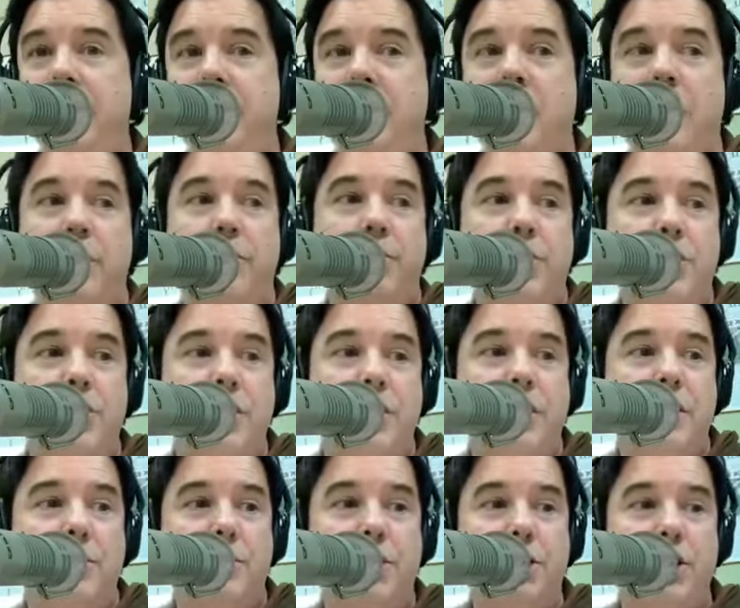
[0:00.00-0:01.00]
So, which
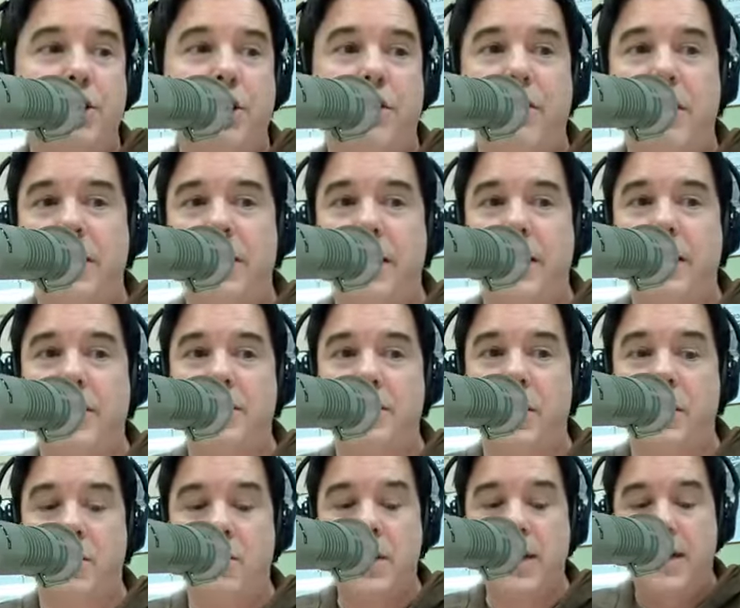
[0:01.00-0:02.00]
is a great thing.
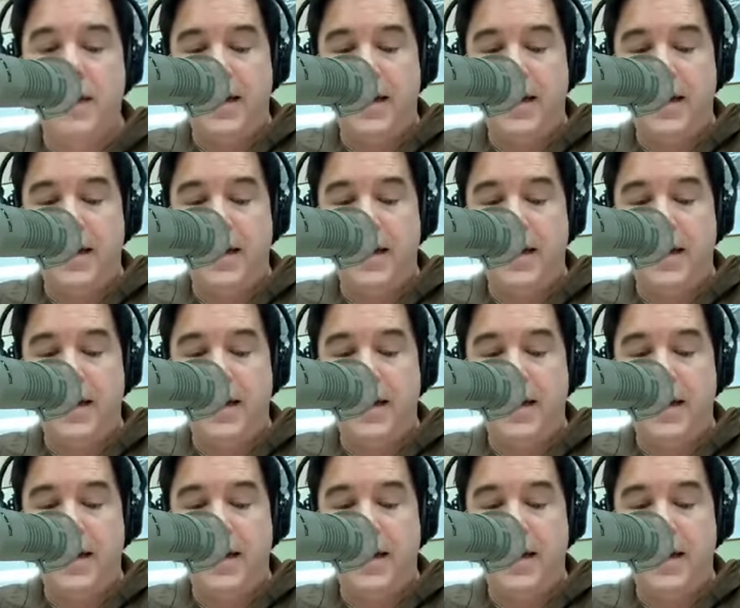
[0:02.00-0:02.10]
So,